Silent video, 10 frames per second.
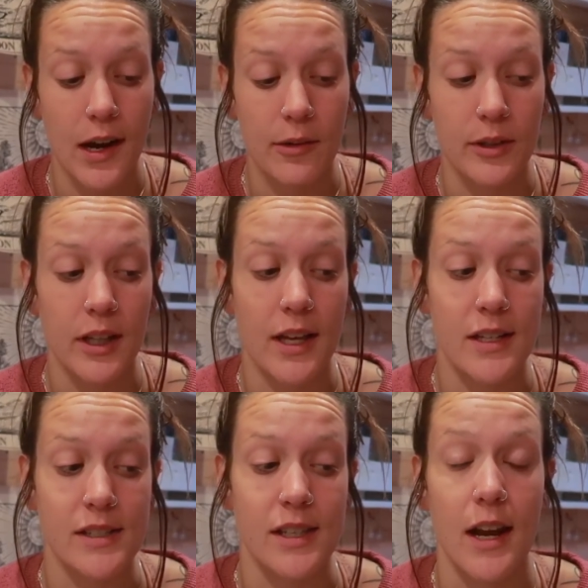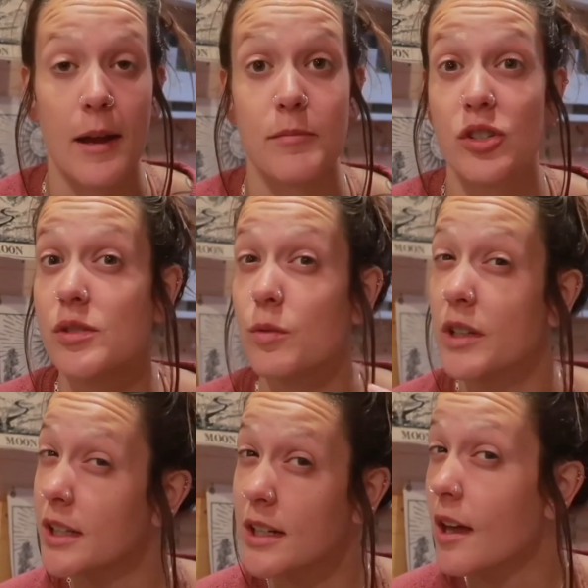I realized that I'm just
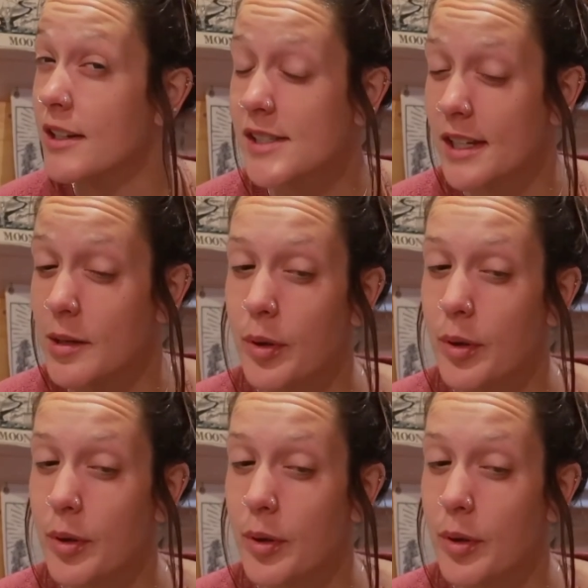really not a city